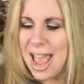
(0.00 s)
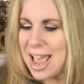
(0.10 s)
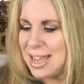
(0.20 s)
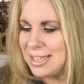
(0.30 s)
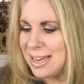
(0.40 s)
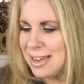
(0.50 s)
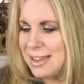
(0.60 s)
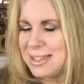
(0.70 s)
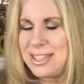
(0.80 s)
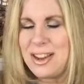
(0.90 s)
And uh,
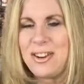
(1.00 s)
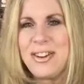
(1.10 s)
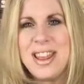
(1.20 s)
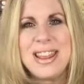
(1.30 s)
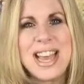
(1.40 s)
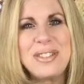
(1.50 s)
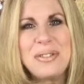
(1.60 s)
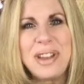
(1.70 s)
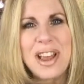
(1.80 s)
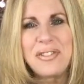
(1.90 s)
so that's
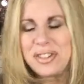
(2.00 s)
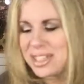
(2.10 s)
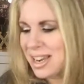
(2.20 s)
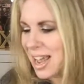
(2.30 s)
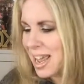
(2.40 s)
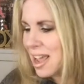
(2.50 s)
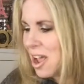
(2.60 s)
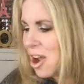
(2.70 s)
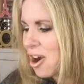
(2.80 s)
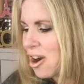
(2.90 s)
what we have for today
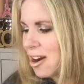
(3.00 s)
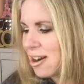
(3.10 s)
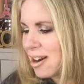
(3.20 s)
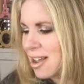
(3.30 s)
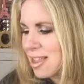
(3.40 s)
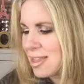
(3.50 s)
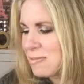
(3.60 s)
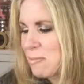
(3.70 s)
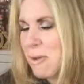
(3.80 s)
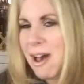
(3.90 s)
are
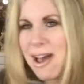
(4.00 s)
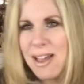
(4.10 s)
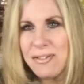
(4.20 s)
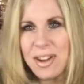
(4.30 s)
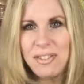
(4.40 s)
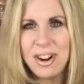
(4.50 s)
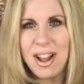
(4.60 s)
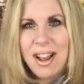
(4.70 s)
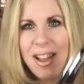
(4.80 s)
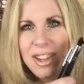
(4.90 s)
my favorite
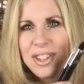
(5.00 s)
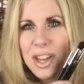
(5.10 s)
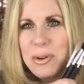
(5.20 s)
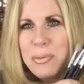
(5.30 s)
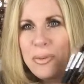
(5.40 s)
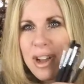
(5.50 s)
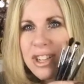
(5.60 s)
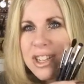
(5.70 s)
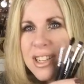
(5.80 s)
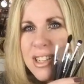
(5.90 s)
eyeshadow
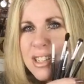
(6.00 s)
brushes.